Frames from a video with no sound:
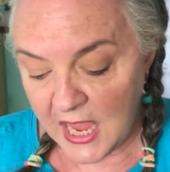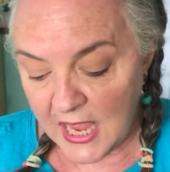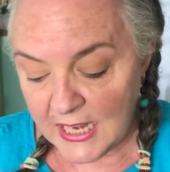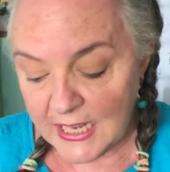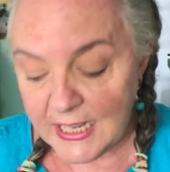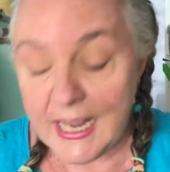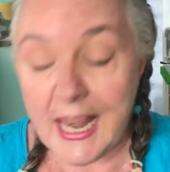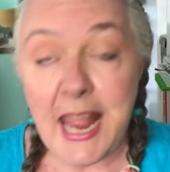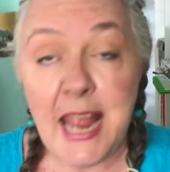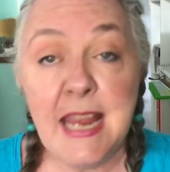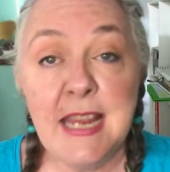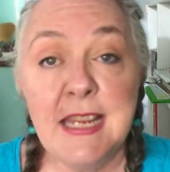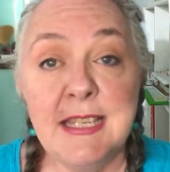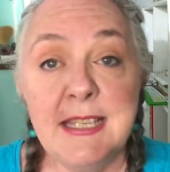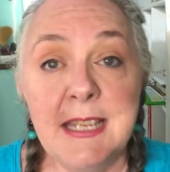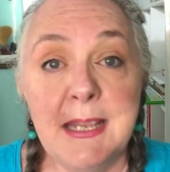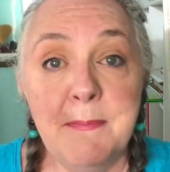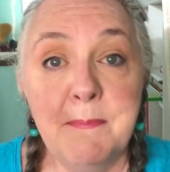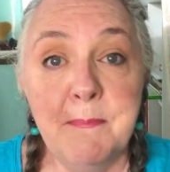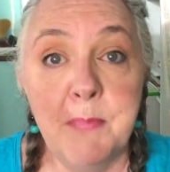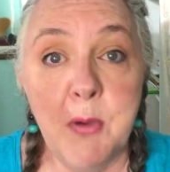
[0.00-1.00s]

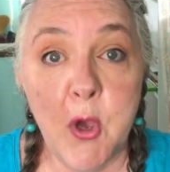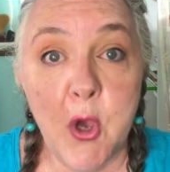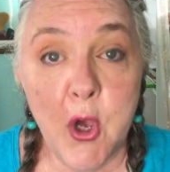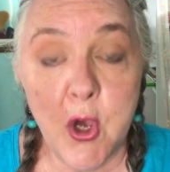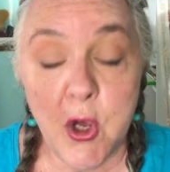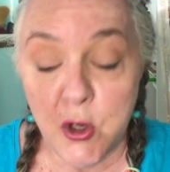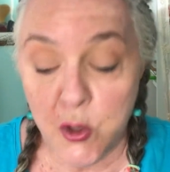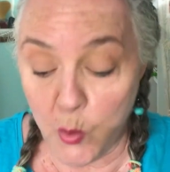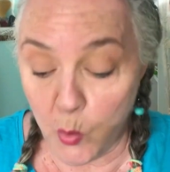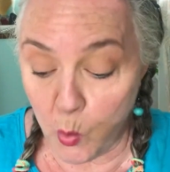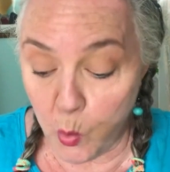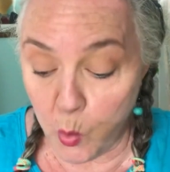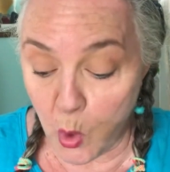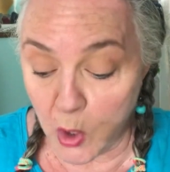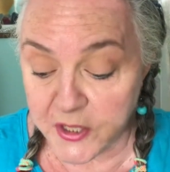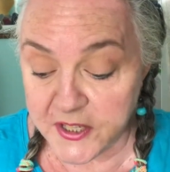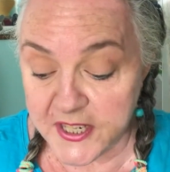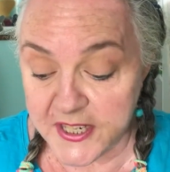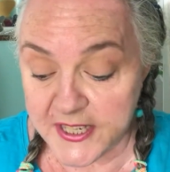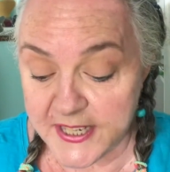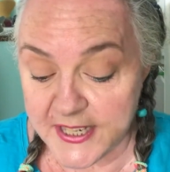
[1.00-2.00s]
Lazy bird
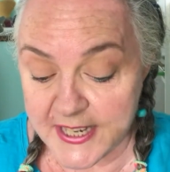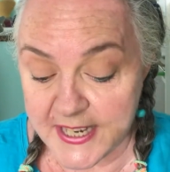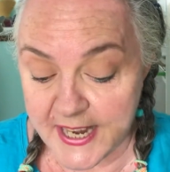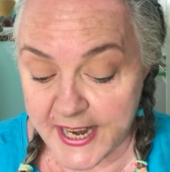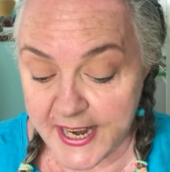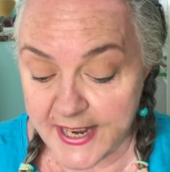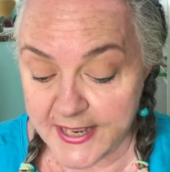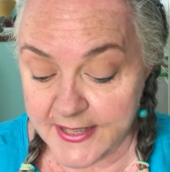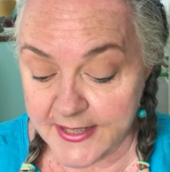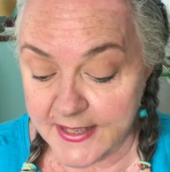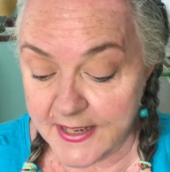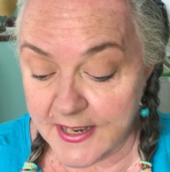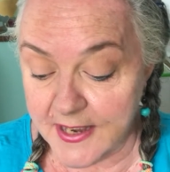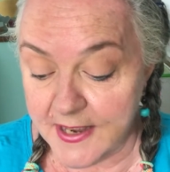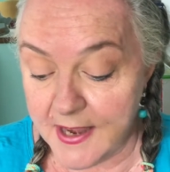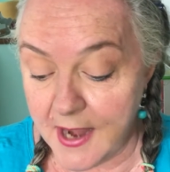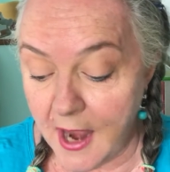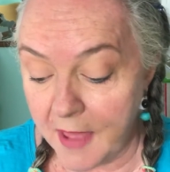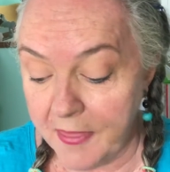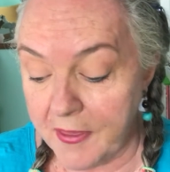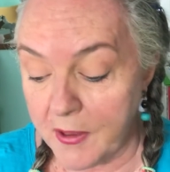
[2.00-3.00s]
wanted to nest.
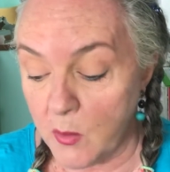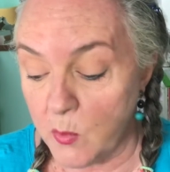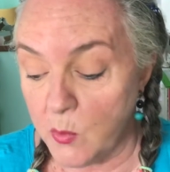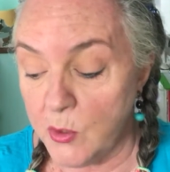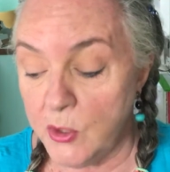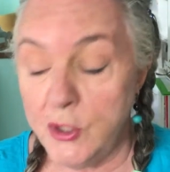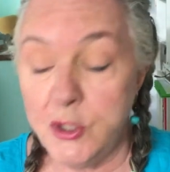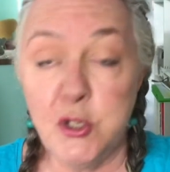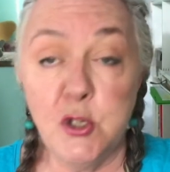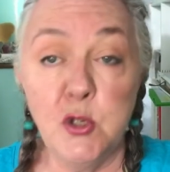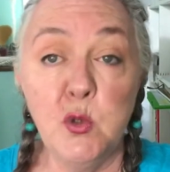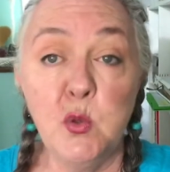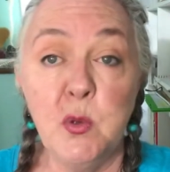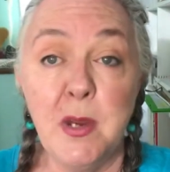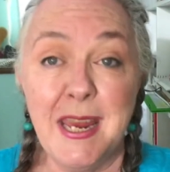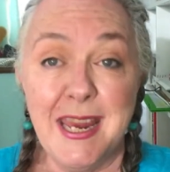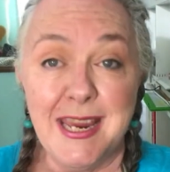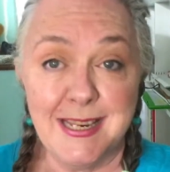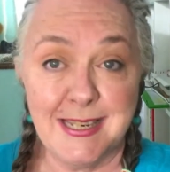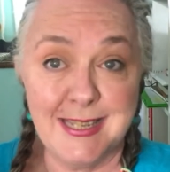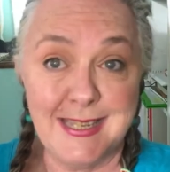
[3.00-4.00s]
Nothing would do
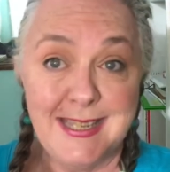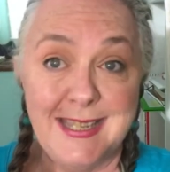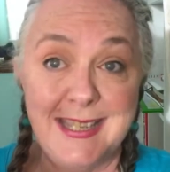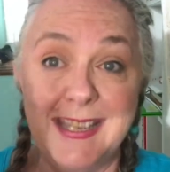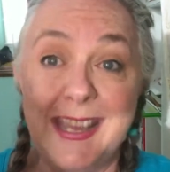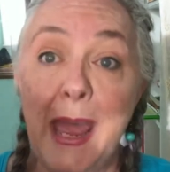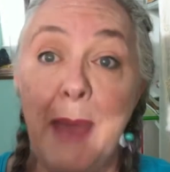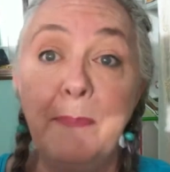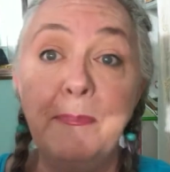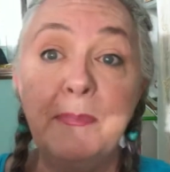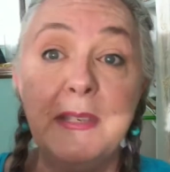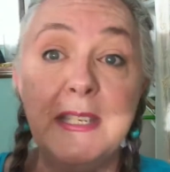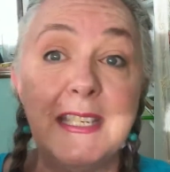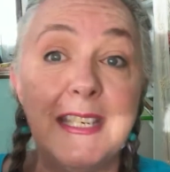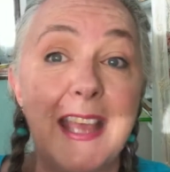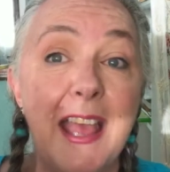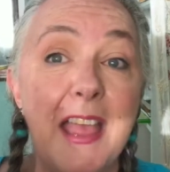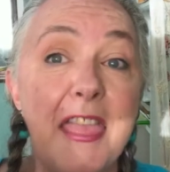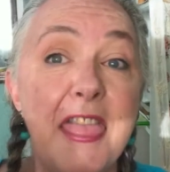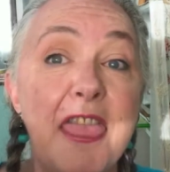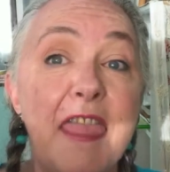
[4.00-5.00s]
except
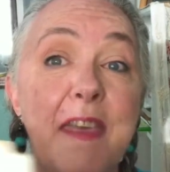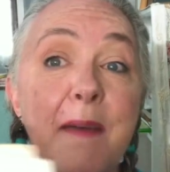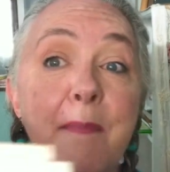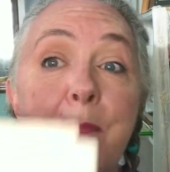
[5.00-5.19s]
the